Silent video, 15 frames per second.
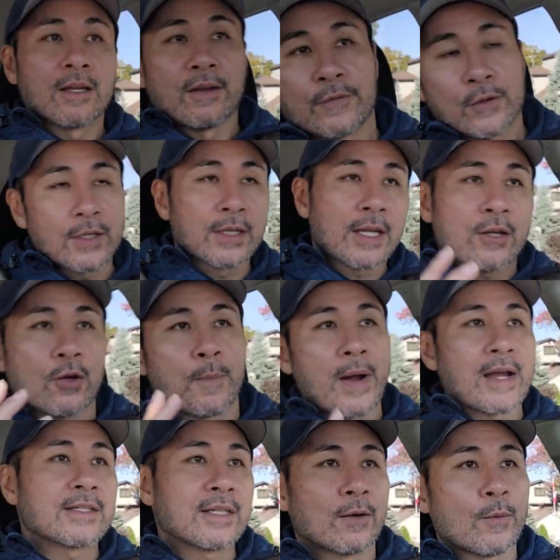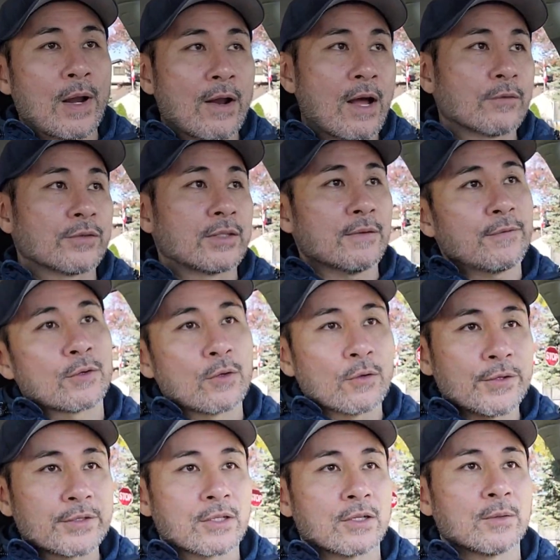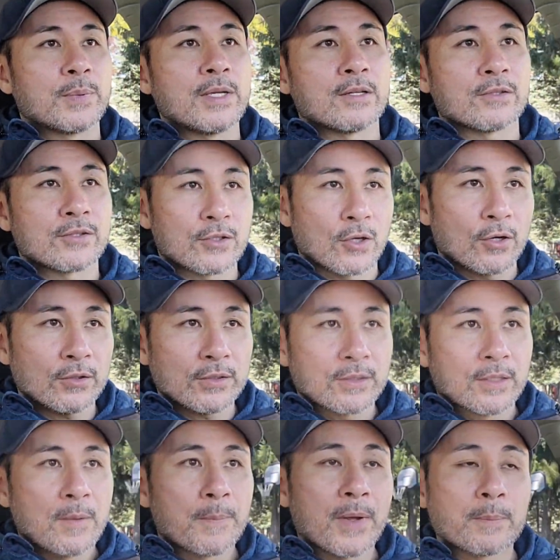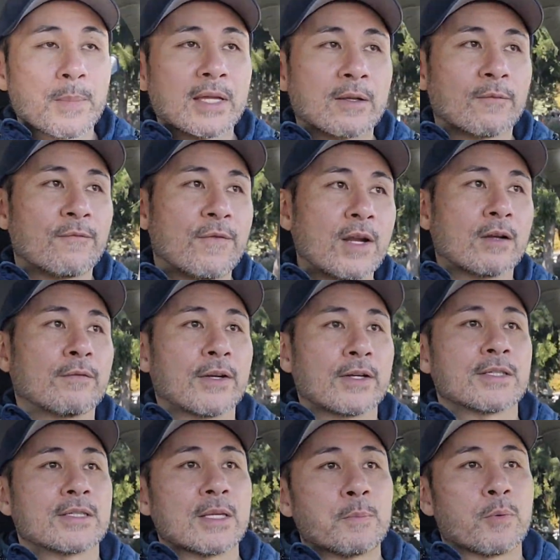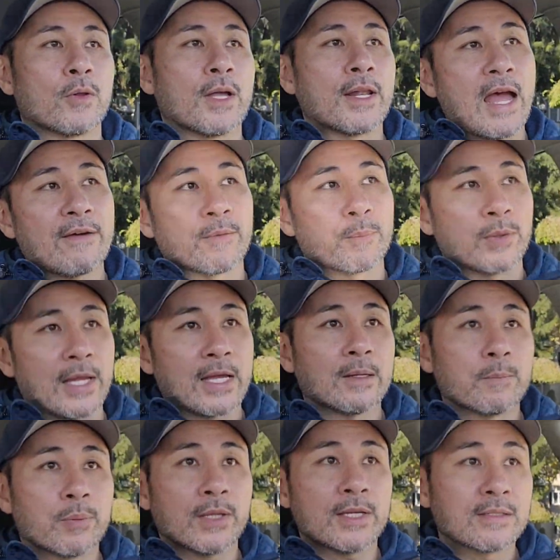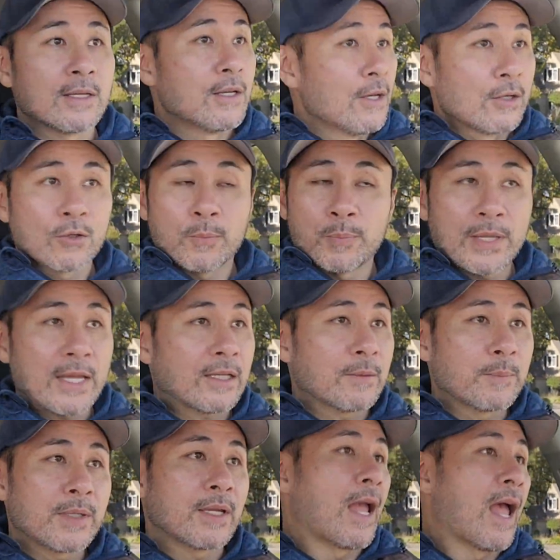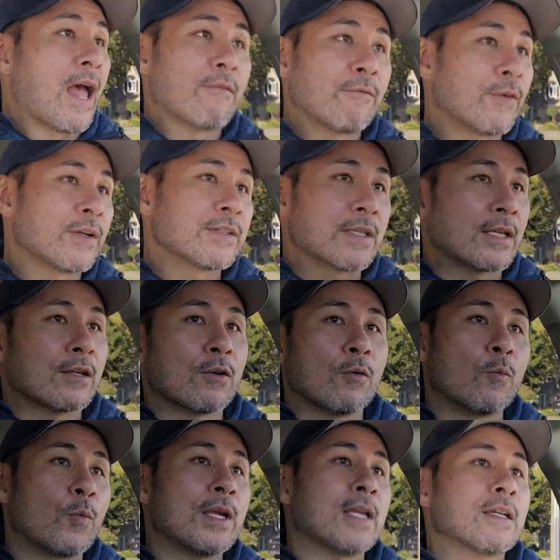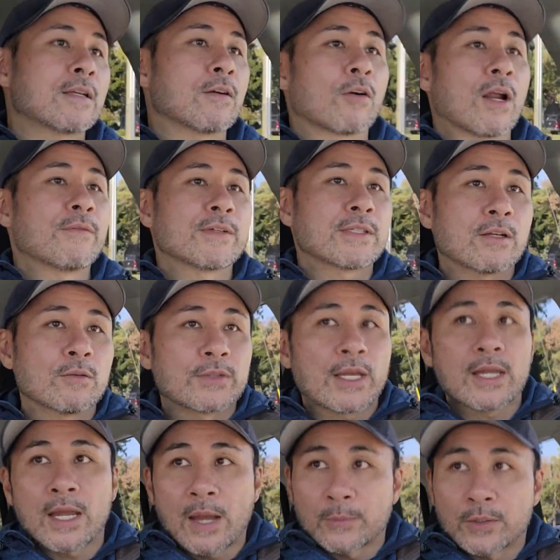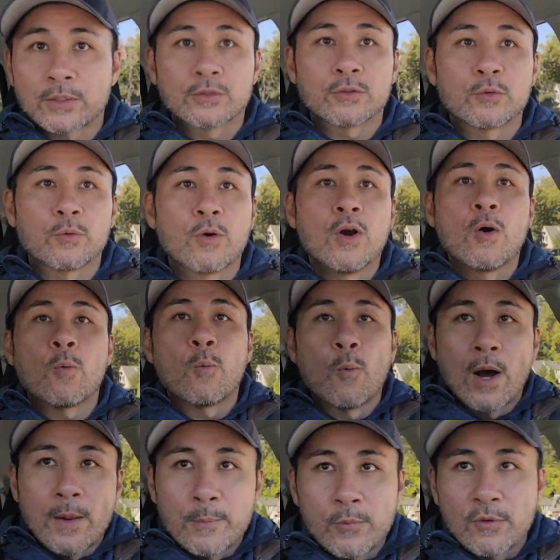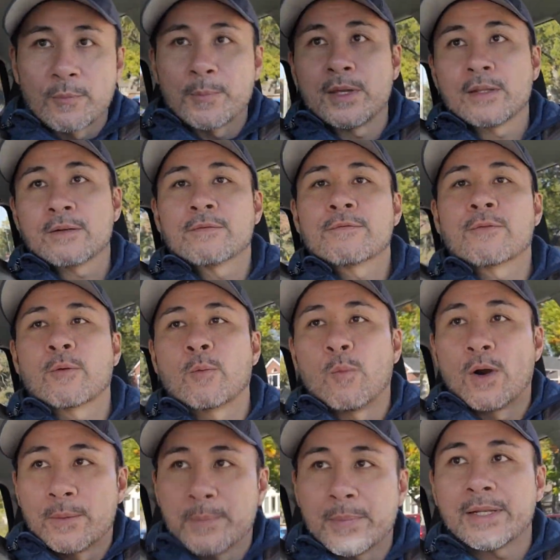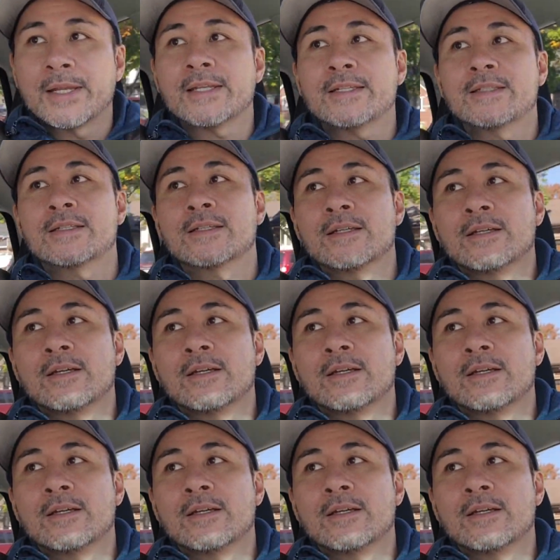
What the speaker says: If you can get your mindset around how difficult it's going to be to start, but make it very, very simple and have a plan in place, your plan can be every single week or every single day, I'm going to do one movement for 1 minute